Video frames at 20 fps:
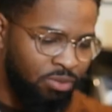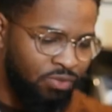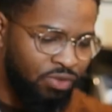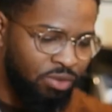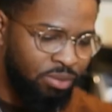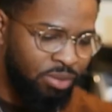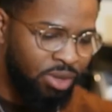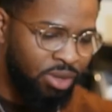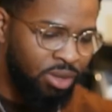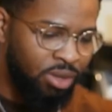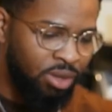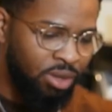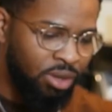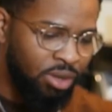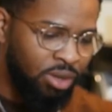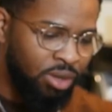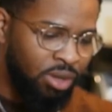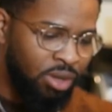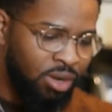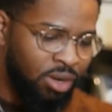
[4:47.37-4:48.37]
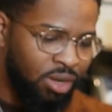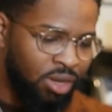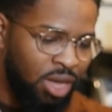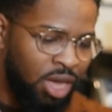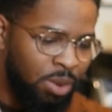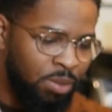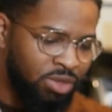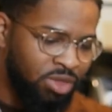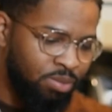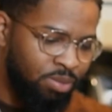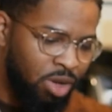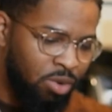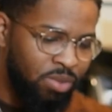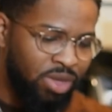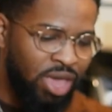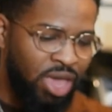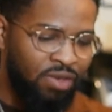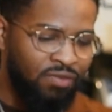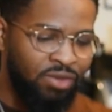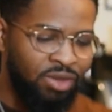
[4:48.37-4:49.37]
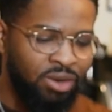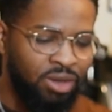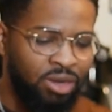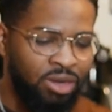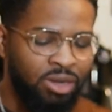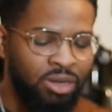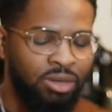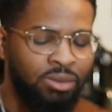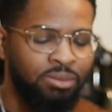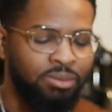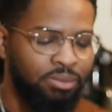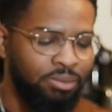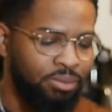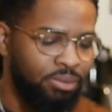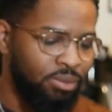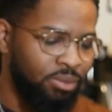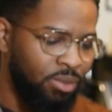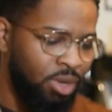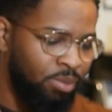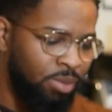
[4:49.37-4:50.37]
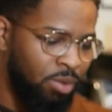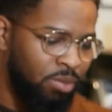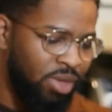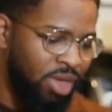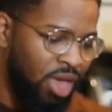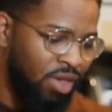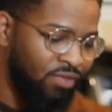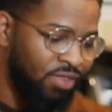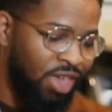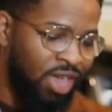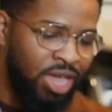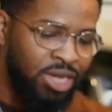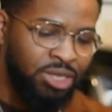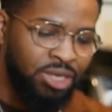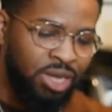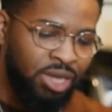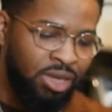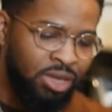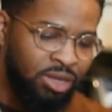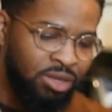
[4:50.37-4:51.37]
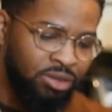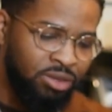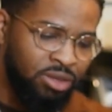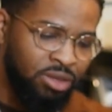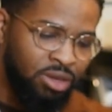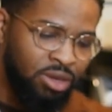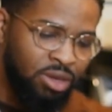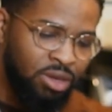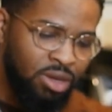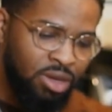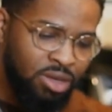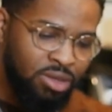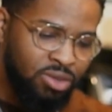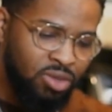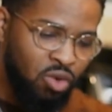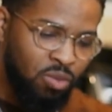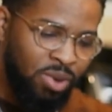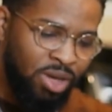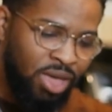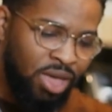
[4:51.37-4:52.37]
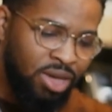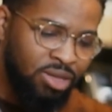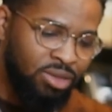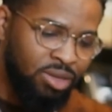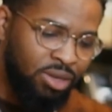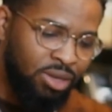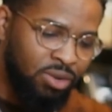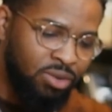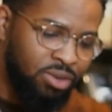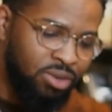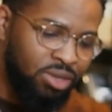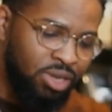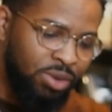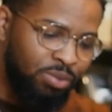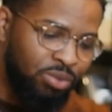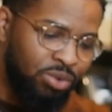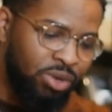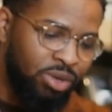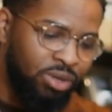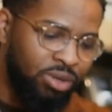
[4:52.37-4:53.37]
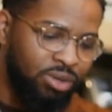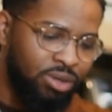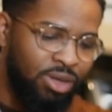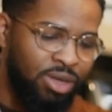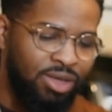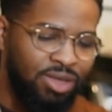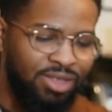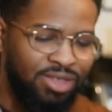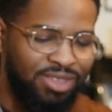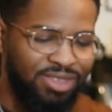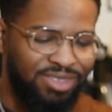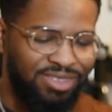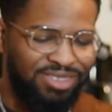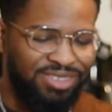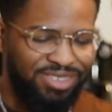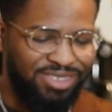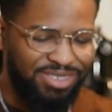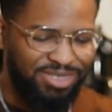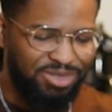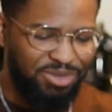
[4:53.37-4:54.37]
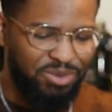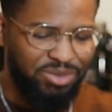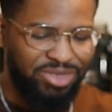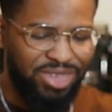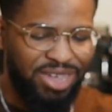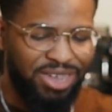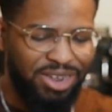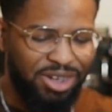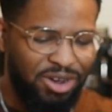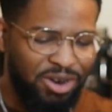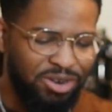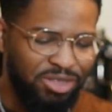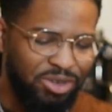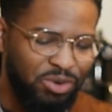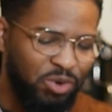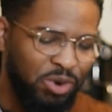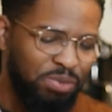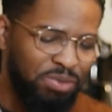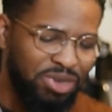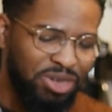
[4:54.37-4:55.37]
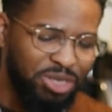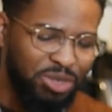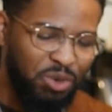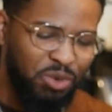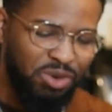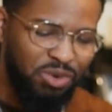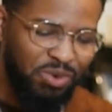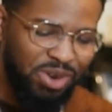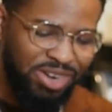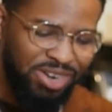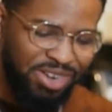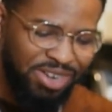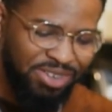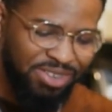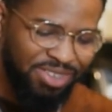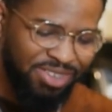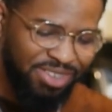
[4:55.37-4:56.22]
for me in the comments about me having ashy hands. So my hands are a little slippery, so it's kind of hard to grip the controller right now.